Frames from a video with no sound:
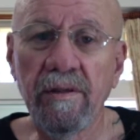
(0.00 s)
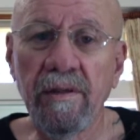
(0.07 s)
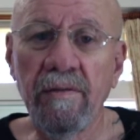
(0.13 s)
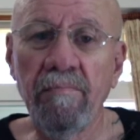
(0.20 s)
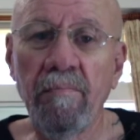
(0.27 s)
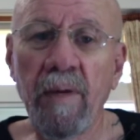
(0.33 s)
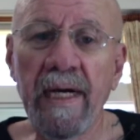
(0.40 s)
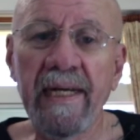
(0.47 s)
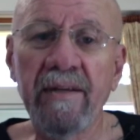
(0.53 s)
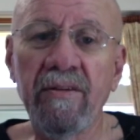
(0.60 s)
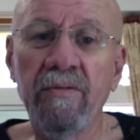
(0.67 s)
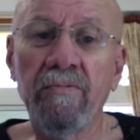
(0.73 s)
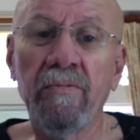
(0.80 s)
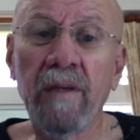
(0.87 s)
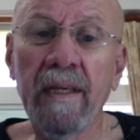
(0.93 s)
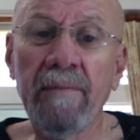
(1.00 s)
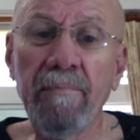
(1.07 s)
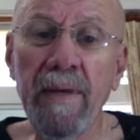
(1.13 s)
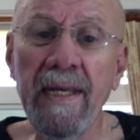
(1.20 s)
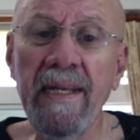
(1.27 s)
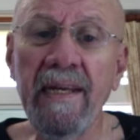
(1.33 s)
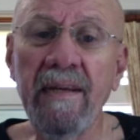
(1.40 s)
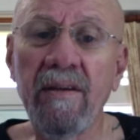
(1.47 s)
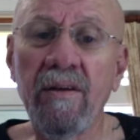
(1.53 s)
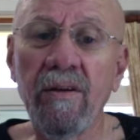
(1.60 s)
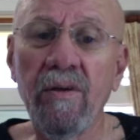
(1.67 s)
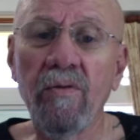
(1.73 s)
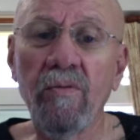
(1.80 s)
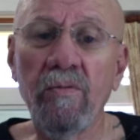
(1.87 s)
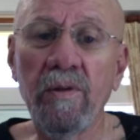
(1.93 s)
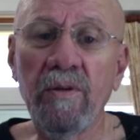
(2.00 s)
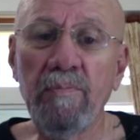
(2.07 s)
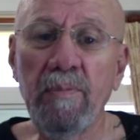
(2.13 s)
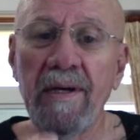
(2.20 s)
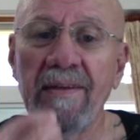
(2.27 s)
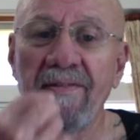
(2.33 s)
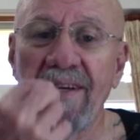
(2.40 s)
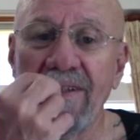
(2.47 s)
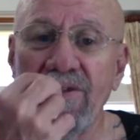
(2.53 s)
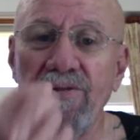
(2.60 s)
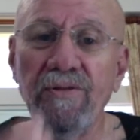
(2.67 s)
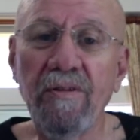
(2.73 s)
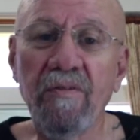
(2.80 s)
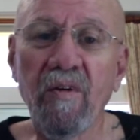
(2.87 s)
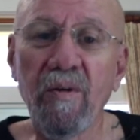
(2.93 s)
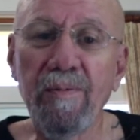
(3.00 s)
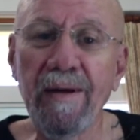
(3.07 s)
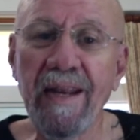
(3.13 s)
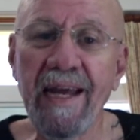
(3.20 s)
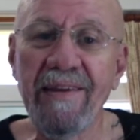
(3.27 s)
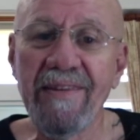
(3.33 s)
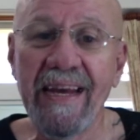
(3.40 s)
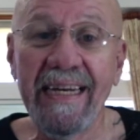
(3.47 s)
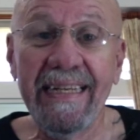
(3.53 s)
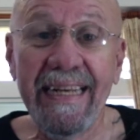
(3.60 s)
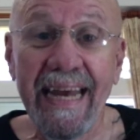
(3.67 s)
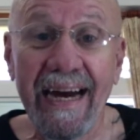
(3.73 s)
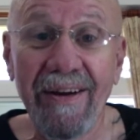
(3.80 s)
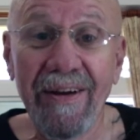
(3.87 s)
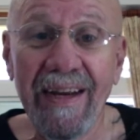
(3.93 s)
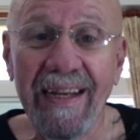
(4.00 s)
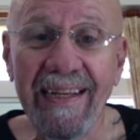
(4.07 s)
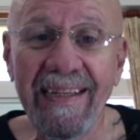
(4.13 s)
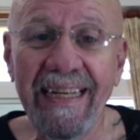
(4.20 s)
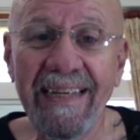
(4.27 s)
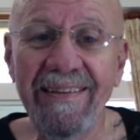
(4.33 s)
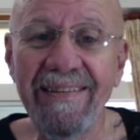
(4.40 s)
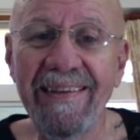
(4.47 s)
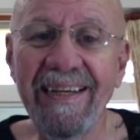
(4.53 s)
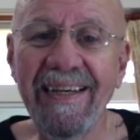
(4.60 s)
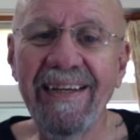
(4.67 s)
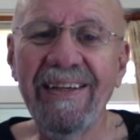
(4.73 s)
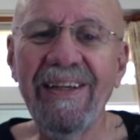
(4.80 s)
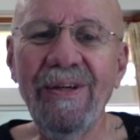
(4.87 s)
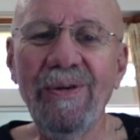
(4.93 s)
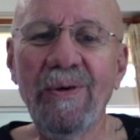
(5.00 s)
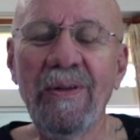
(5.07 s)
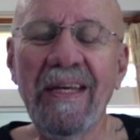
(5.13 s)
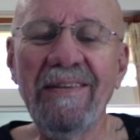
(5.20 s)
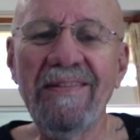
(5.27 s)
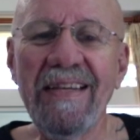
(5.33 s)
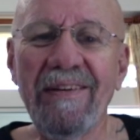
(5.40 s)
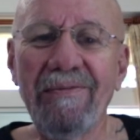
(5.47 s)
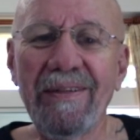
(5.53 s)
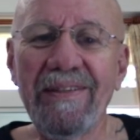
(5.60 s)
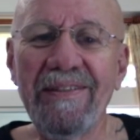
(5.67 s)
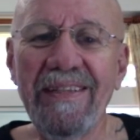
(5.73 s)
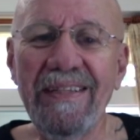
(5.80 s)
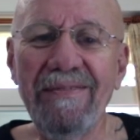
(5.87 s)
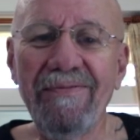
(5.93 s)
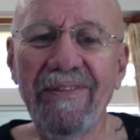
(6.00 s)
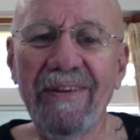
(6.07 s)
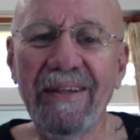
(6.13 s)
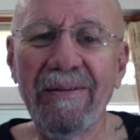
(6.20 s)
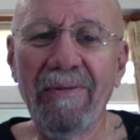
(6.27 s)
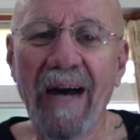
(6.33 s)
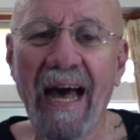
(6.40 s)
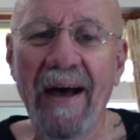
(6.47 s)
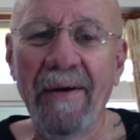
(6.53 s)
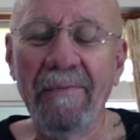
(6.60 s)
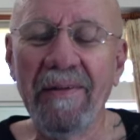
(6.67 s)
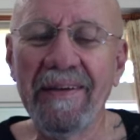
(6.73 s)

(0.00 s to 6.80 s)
My immediate response, I used to verbalize, I doubt it, and that's not received very well.